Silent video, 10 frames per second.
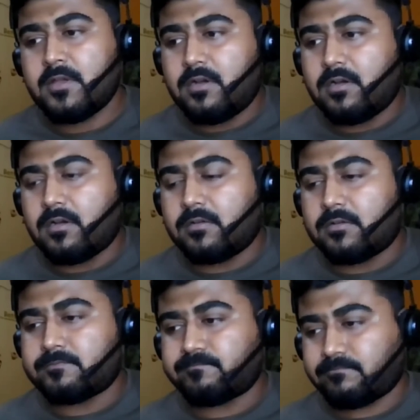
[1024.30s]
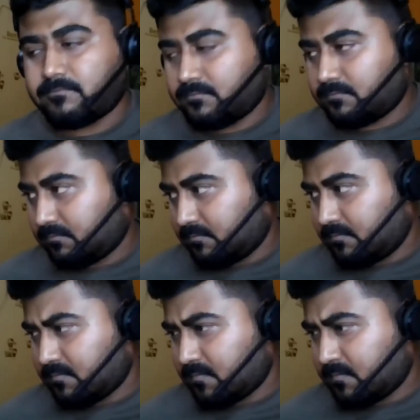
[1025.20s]
um,
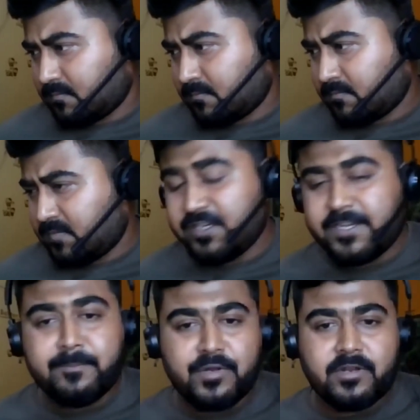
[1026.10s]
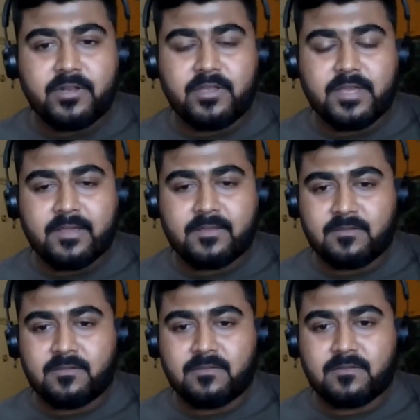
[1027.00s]
mm, the temporary
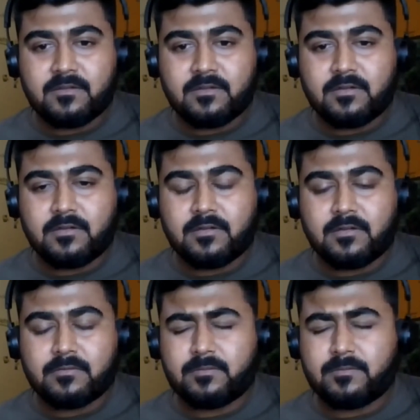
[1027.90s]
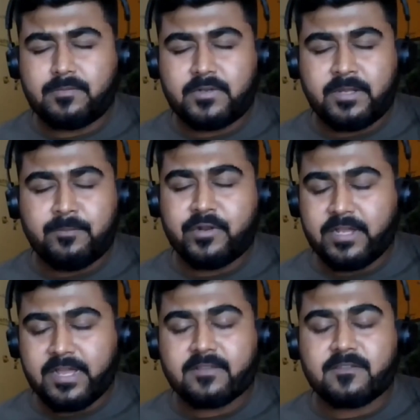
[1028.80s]
access uh,
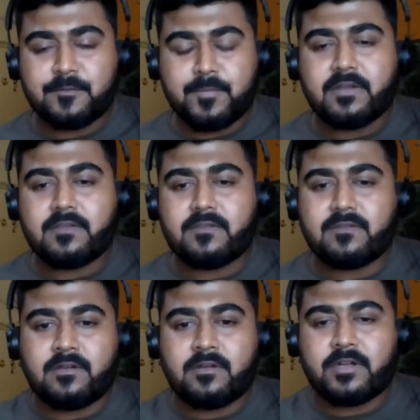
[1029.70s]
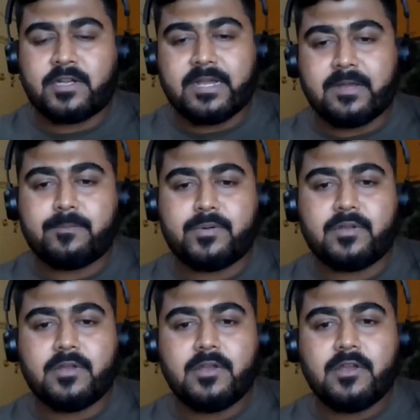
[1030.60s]
temporary access pass uh, tap
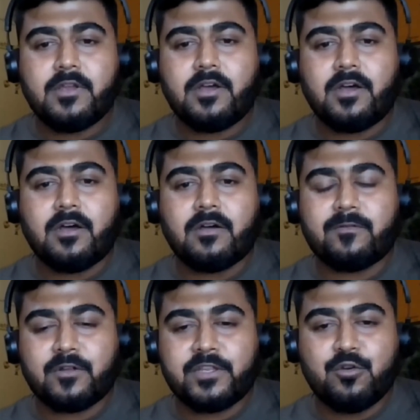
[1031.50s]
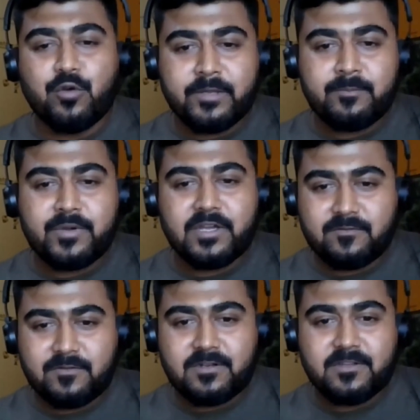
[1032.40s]
uh, for the going
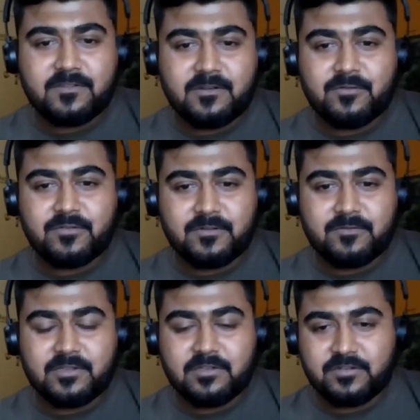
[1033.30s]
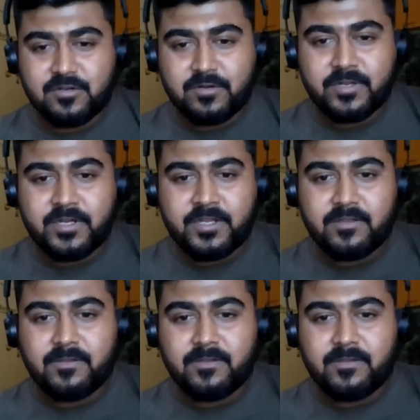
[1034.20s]
passwordless solution with azure ad